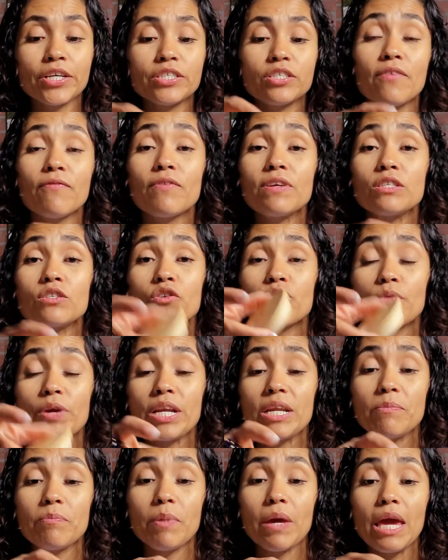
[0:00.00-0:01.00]
If it's
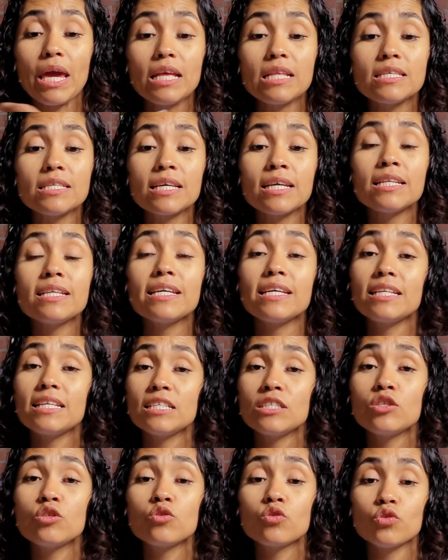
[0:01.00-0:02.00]
already painted, it
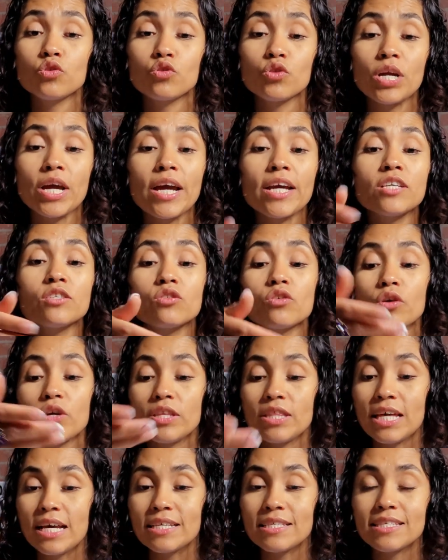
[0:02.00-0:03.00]
needs to dry so
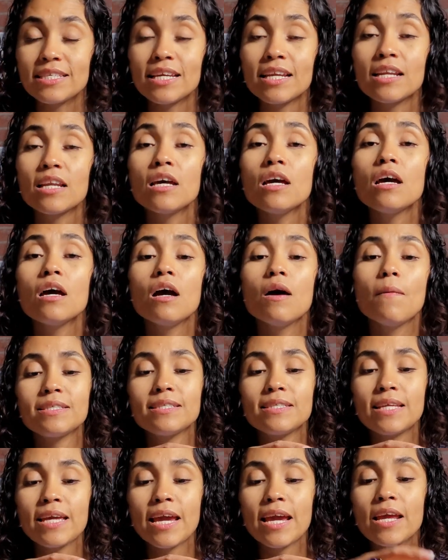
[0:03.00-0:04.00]
it doesn't
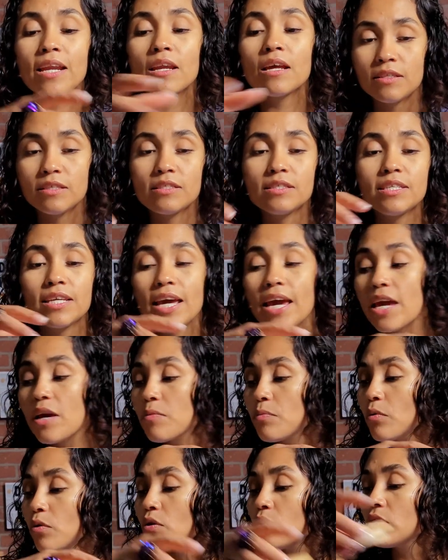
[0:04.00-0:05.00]
stain the
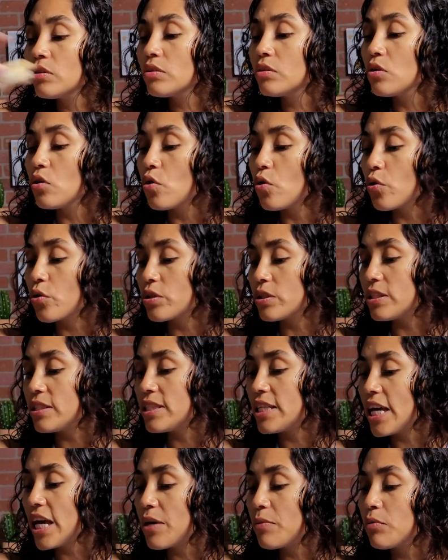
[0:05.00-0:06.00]
table or the
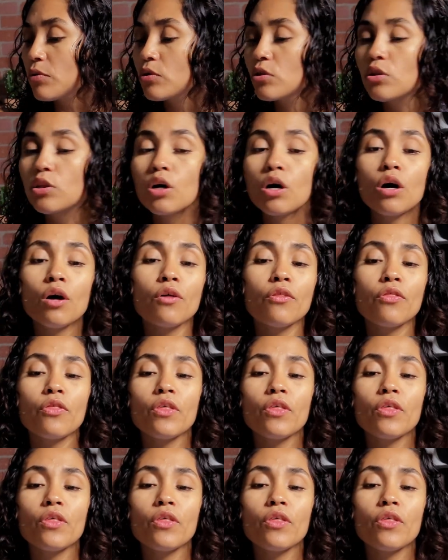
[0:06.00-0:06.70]
tablecloth.